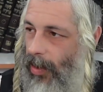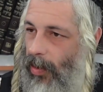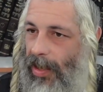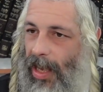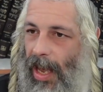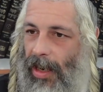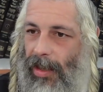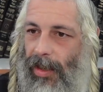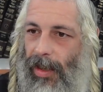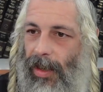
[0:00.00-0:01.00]
Right, the
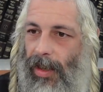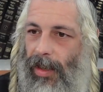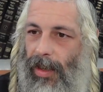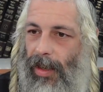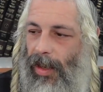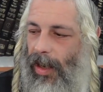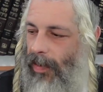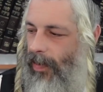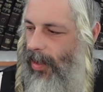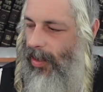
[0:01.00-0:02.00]
end
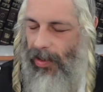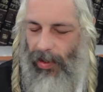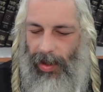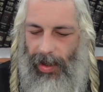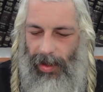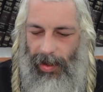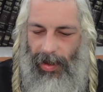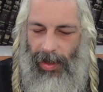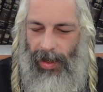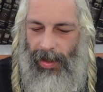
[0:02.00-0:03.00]
of this story
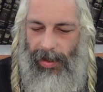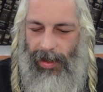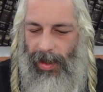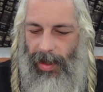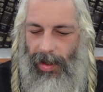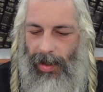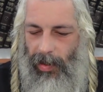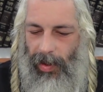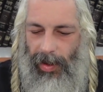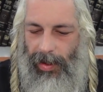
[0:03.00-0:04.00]
is the
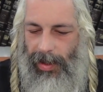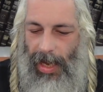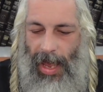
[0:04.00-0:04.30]
words,